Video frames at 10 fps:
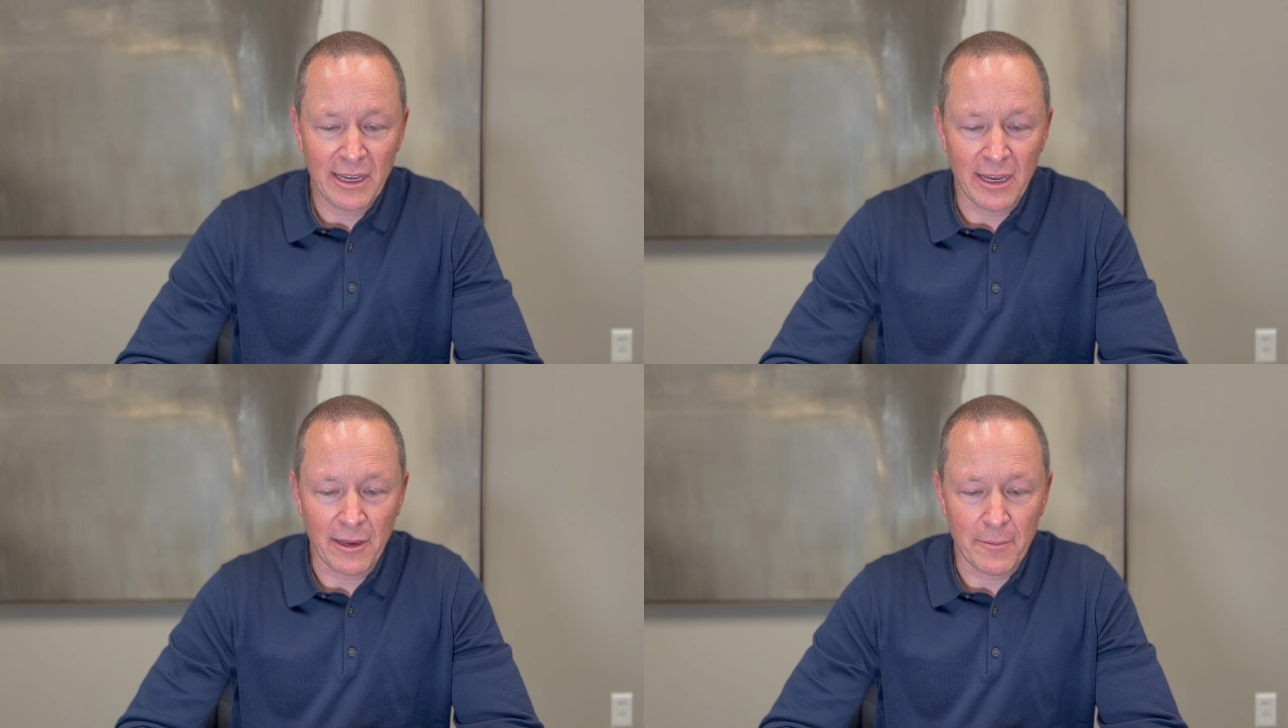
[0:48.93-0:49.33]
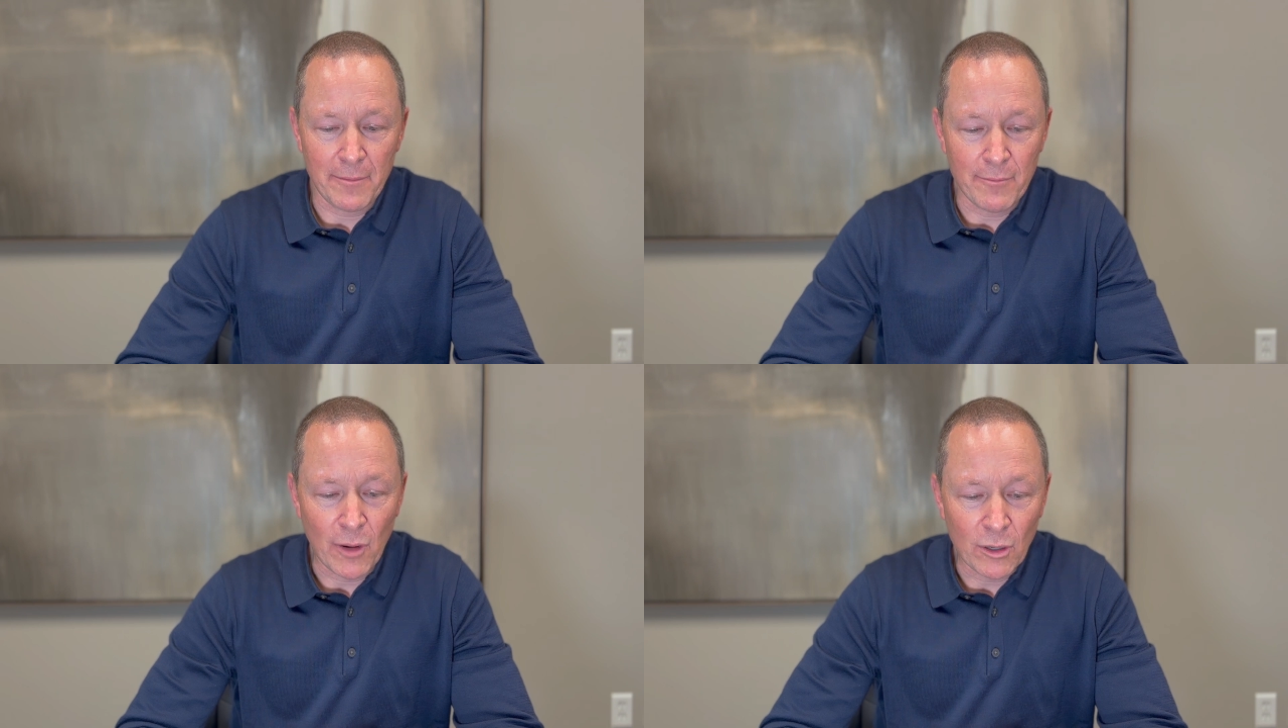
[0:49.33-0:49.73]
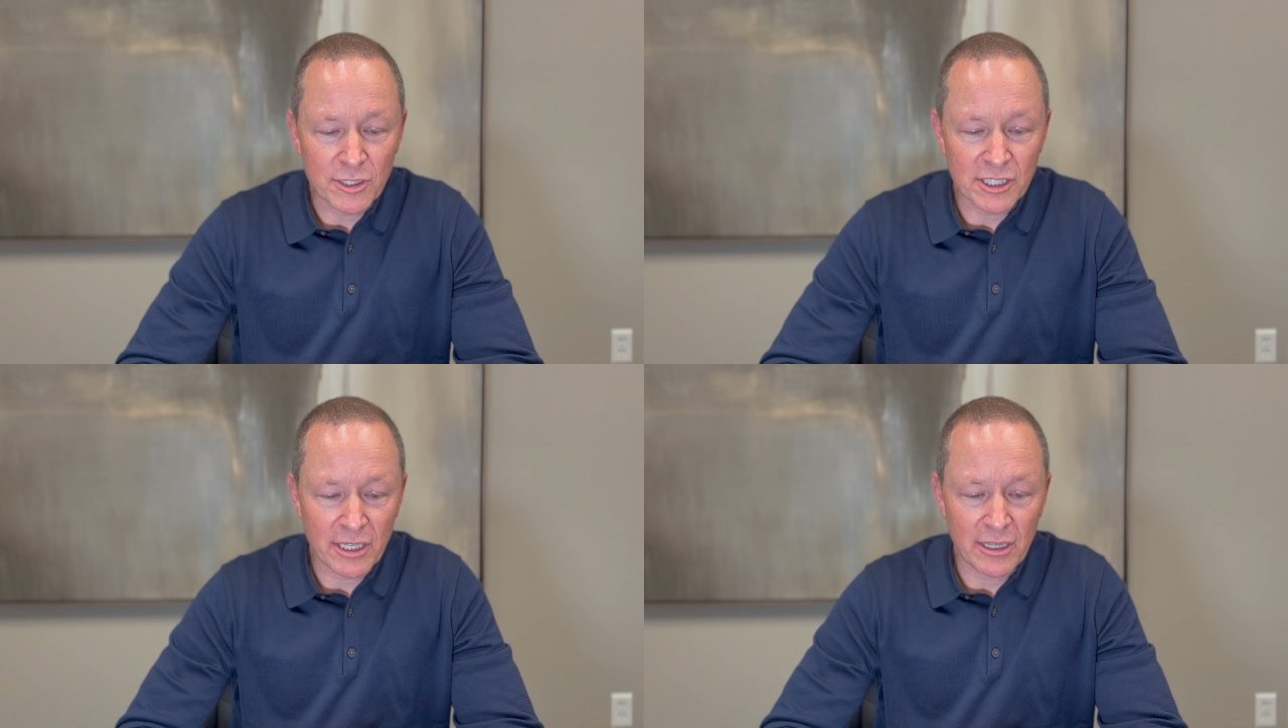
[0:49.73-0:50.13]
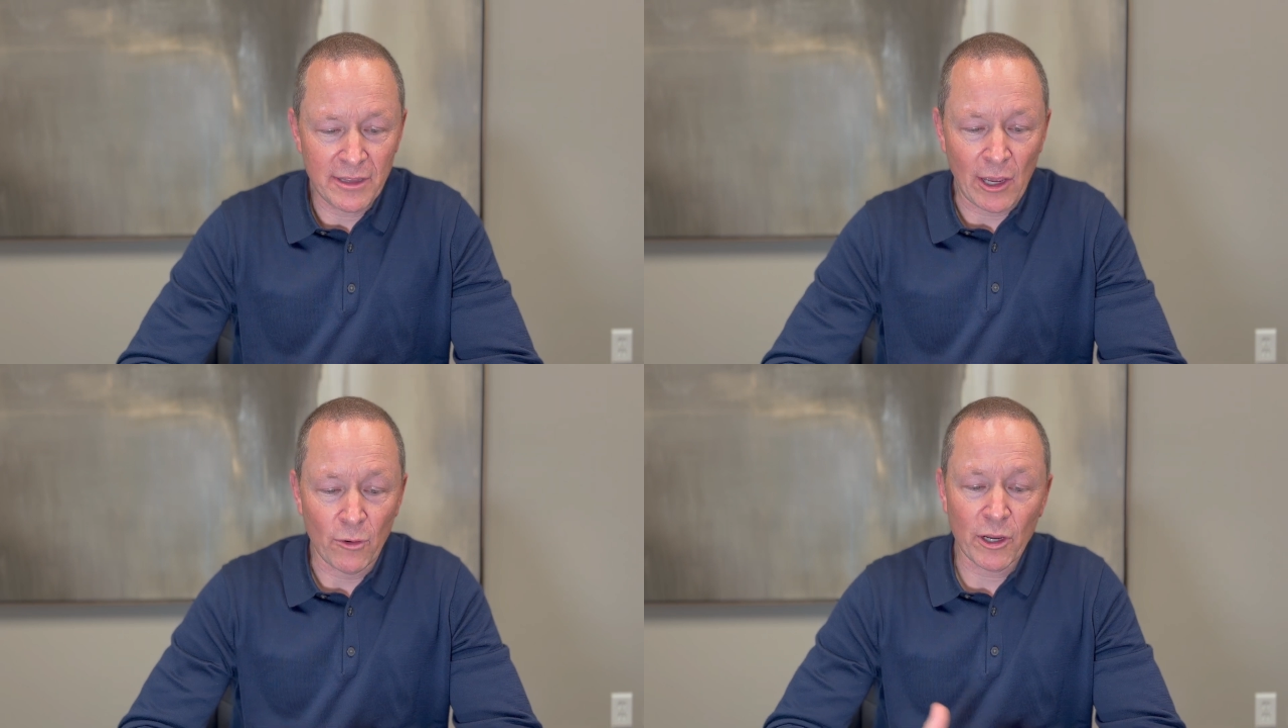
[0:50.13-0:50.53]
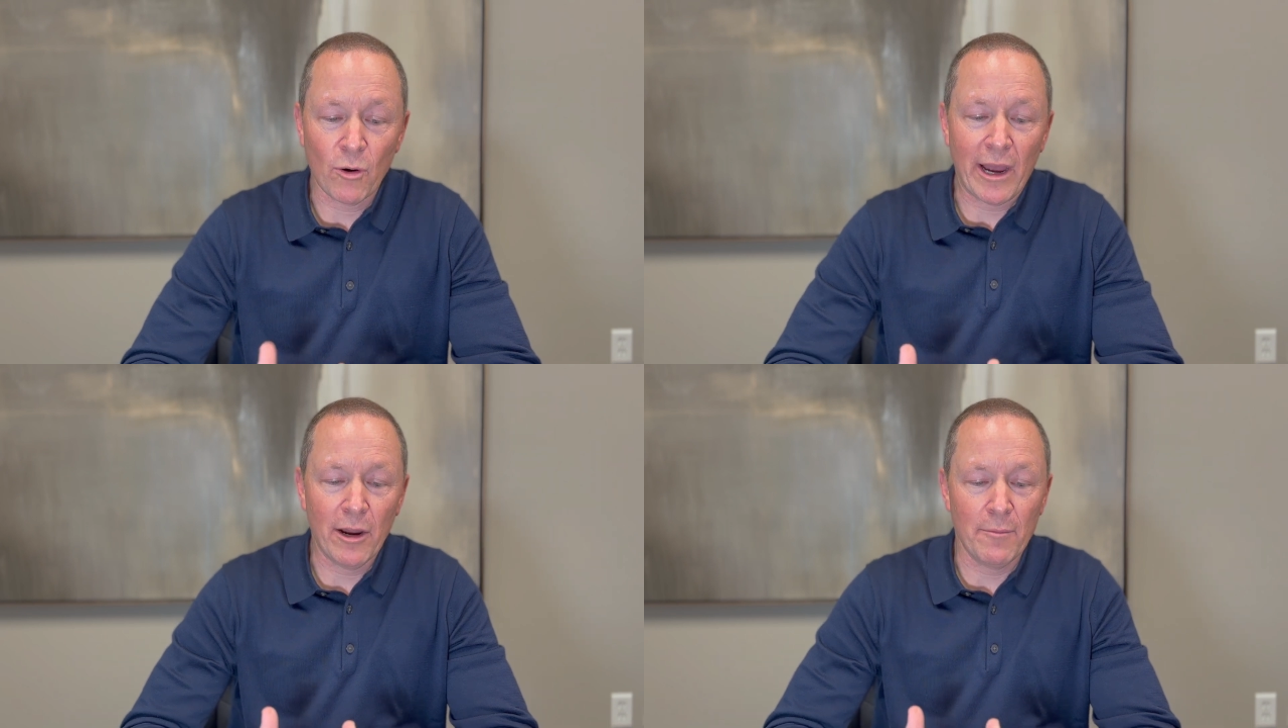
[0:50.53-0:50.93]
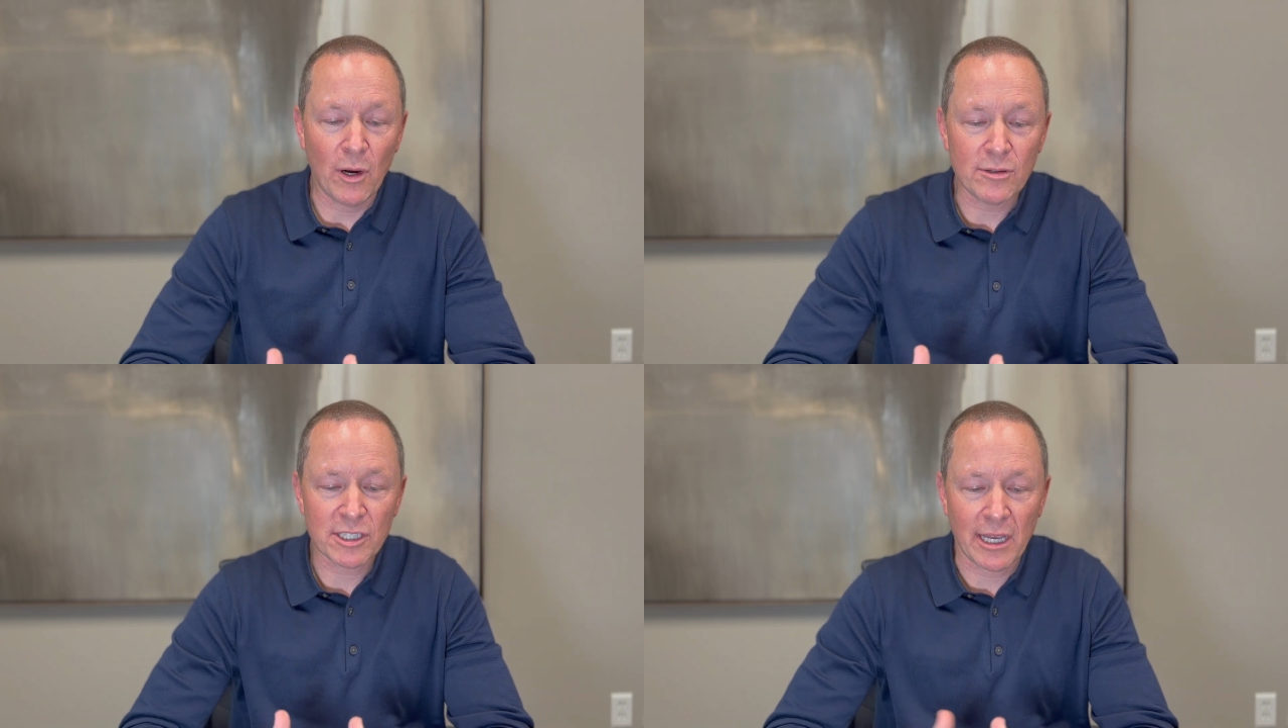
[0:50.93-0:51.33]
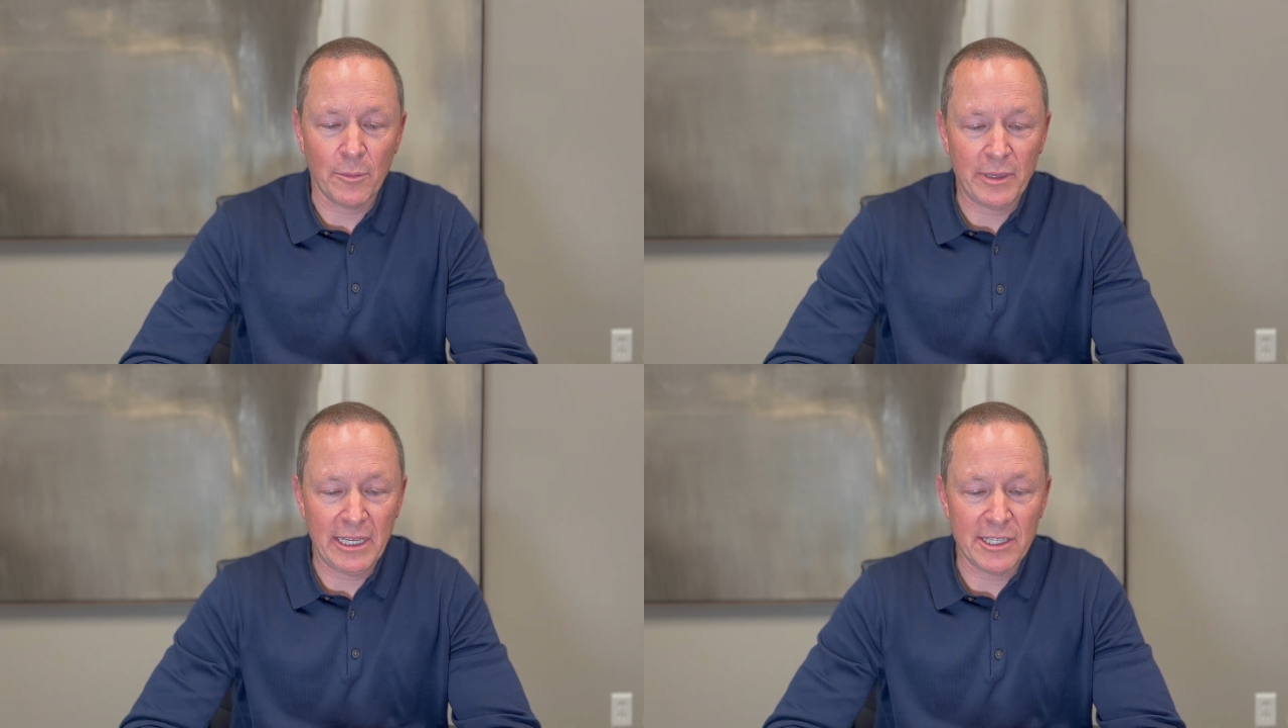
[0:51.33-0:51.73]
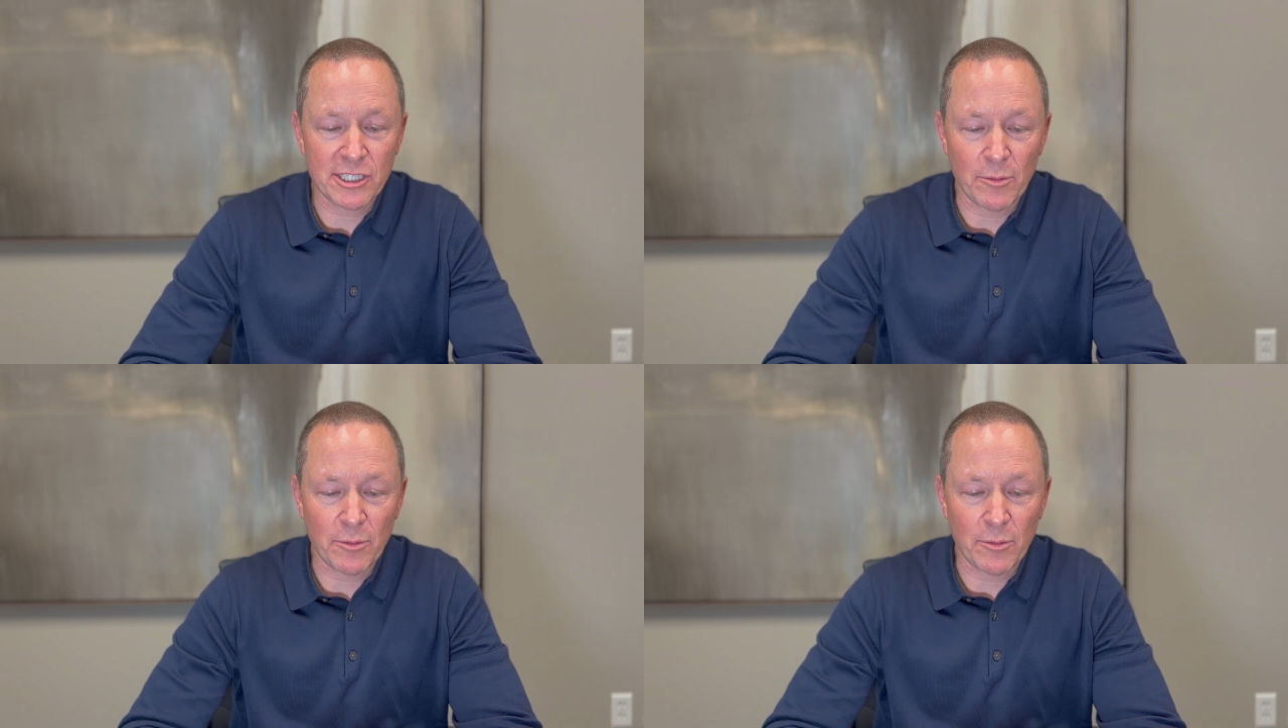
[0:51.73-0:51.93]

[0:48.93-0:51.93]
They will require most companies